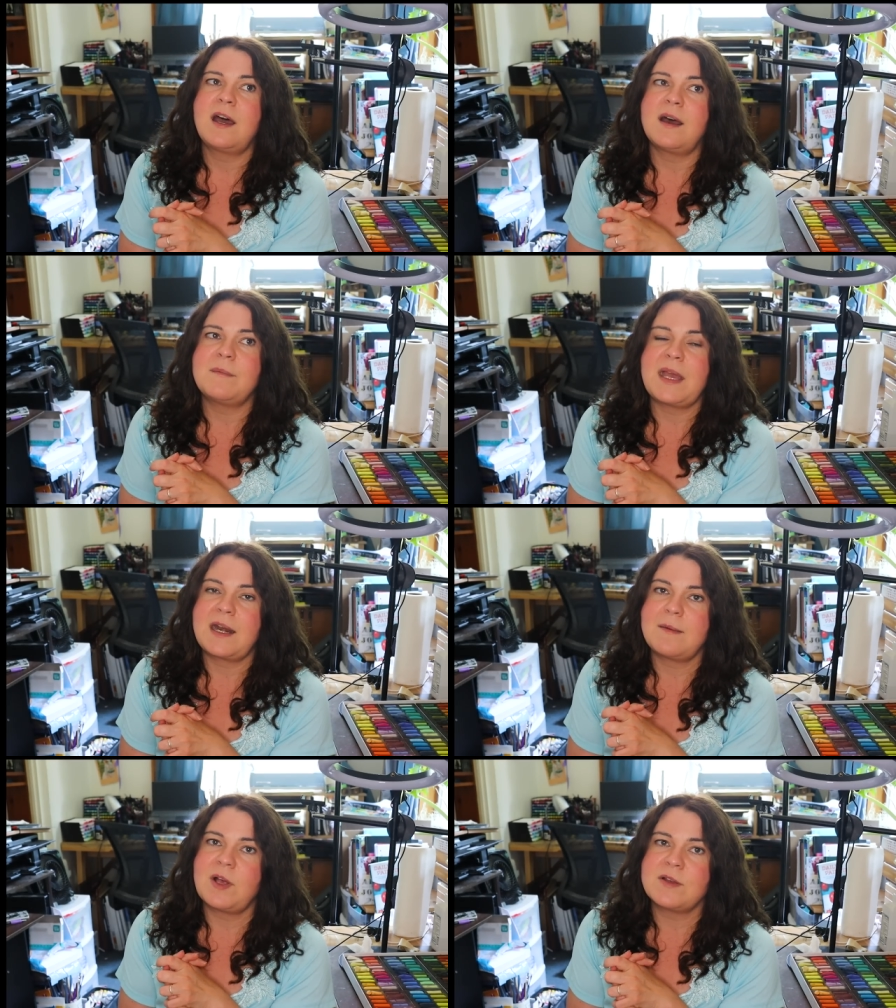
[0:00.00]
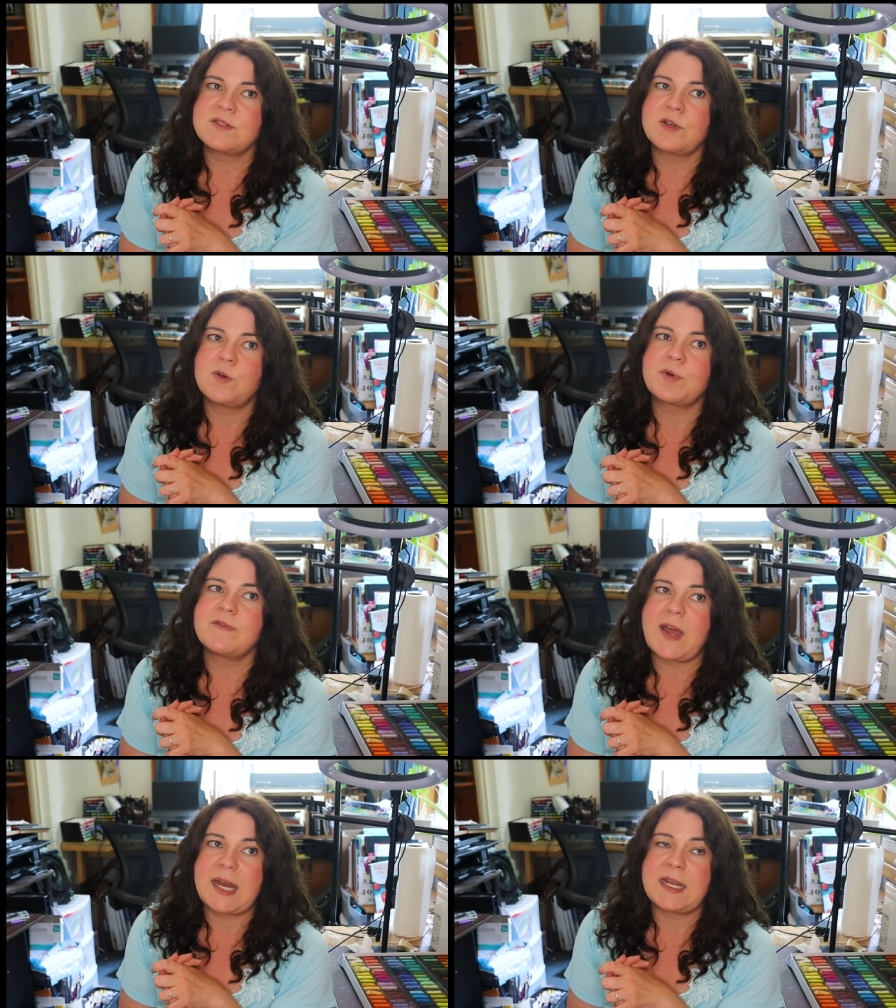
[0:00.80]
um, and I'm also
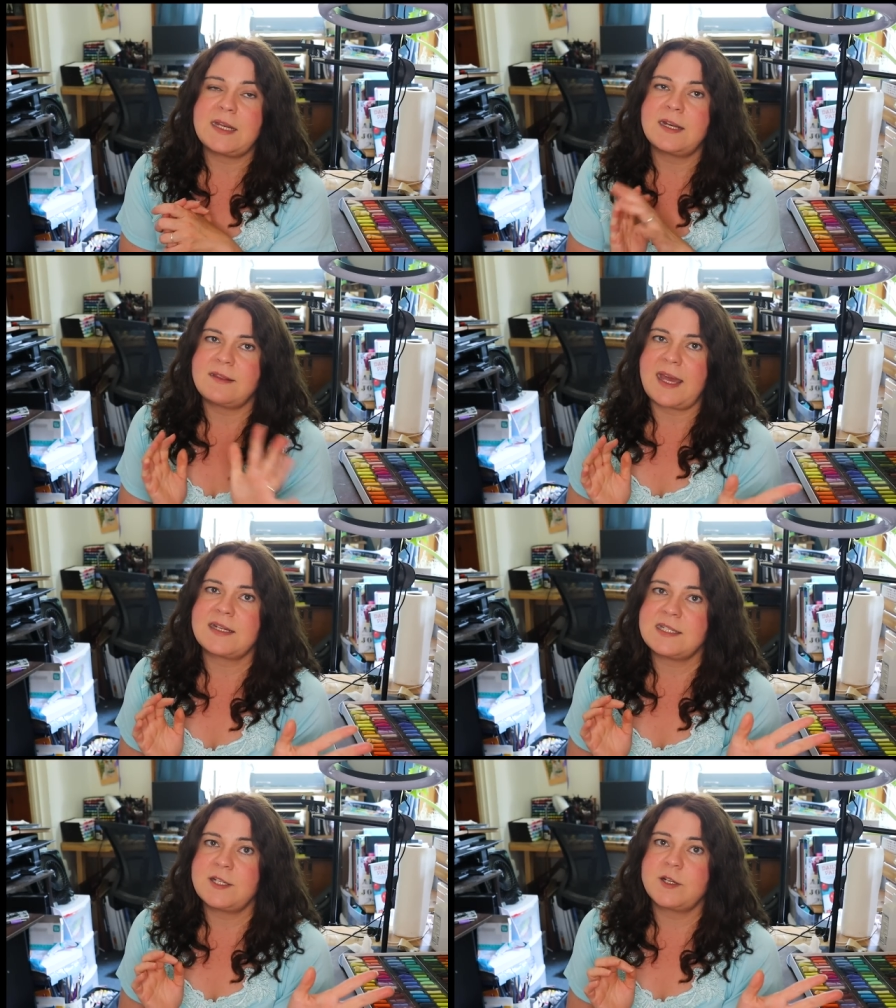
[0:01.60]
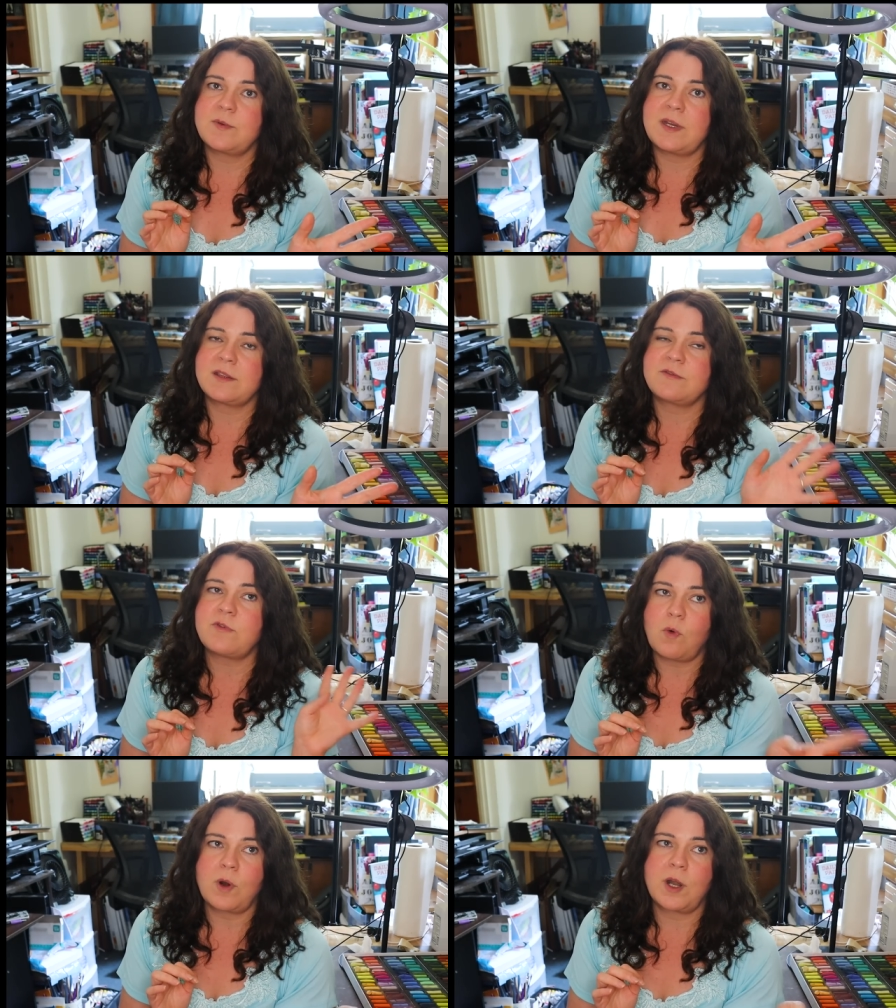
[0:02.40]
providing that tier here with
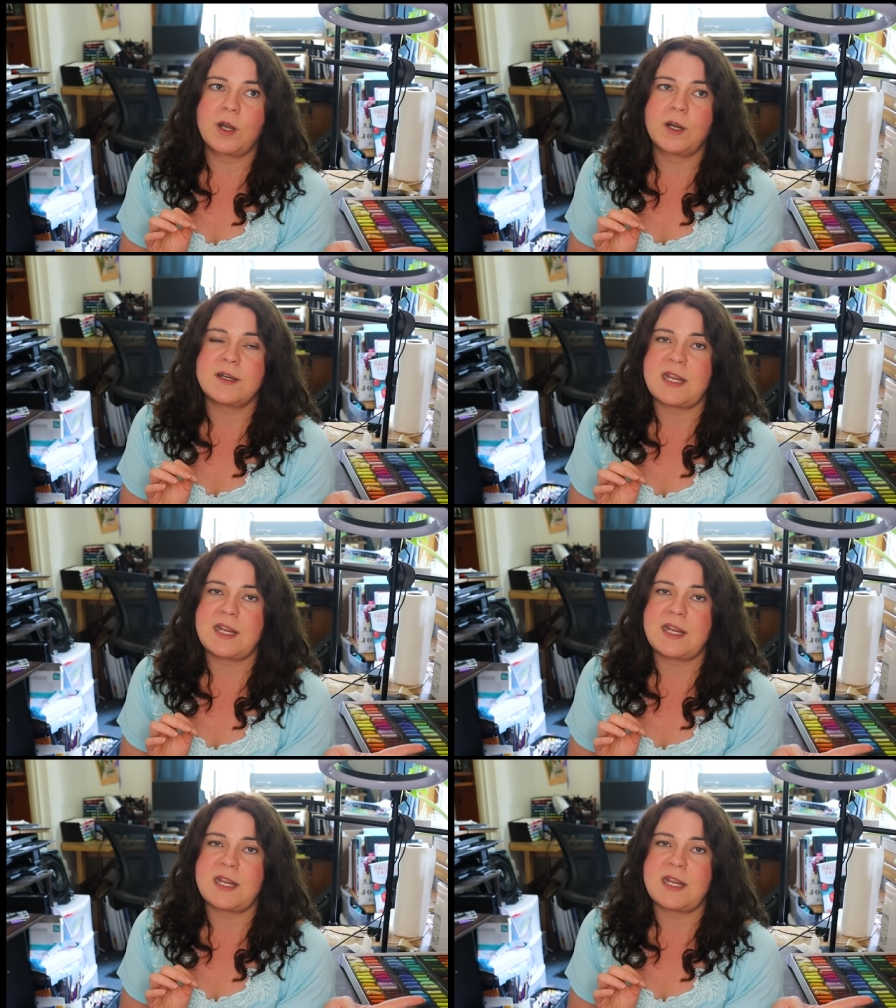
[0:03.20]
four